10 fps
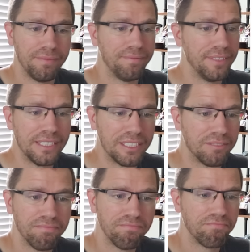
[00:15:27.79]
This
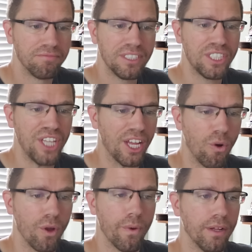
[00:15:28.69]
is not
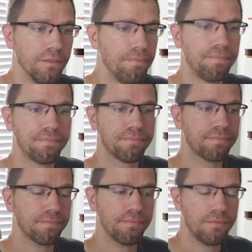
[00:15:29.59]
going well.
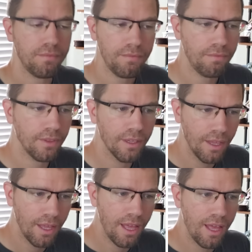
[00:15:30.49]

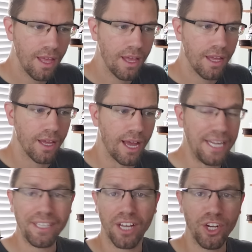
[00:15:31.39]
I
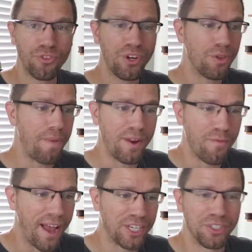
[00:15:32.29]
need the country or the
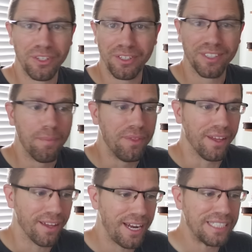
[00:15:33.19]
manufacturer or
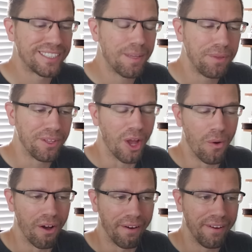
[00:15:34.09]
something. I need something to go
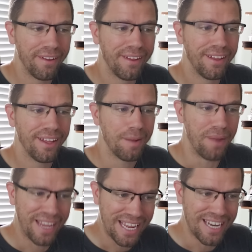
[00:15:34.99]
on. I'm
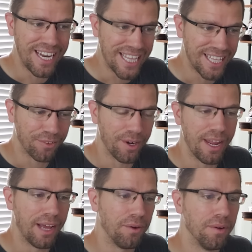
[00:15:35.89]
not getting anything right
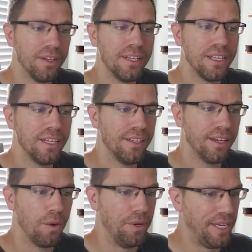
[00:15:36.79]
now.
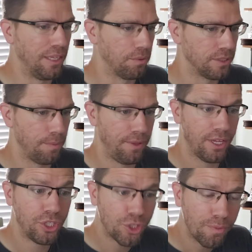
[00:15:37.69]
Are we dealing with something
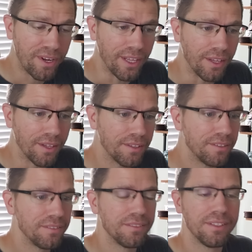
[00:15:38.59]
in Germany?
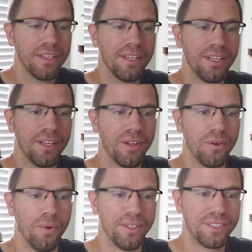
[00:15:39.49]

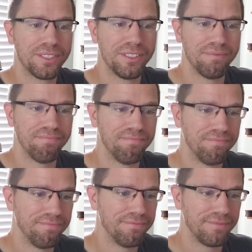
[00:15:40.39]
What's
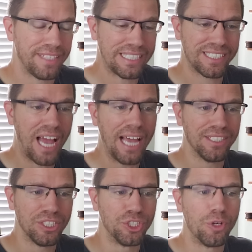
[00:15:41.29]
this size
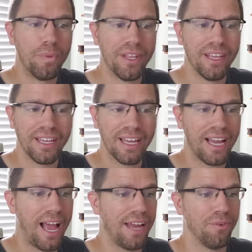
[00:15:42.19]
in Germany?
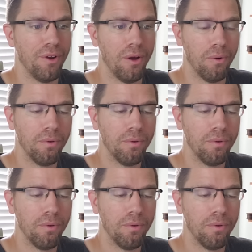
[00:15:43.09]
I don't know.